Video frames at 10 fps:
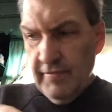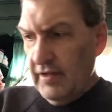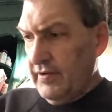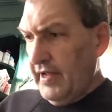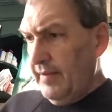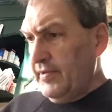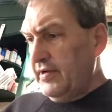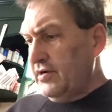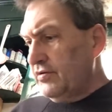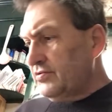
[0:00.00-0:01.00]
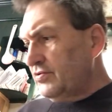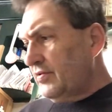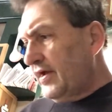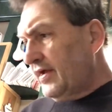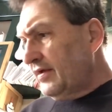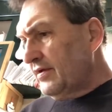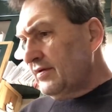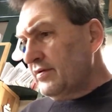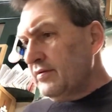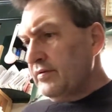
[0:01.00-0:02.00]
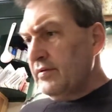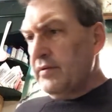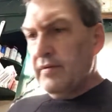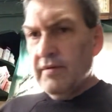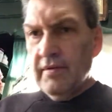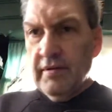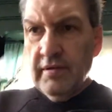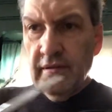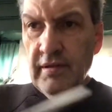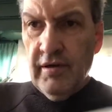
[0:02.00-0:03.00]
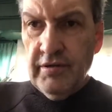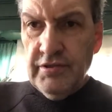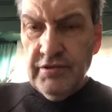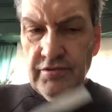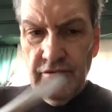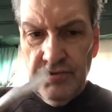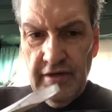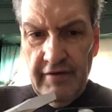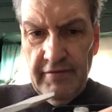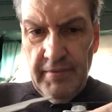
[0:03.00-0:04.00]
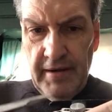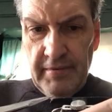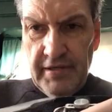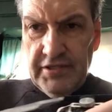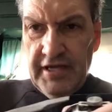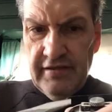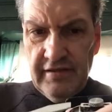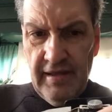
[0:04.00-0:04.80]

Okay, I'm gonna go to a larger screwdriver, but I'm gonna gentle.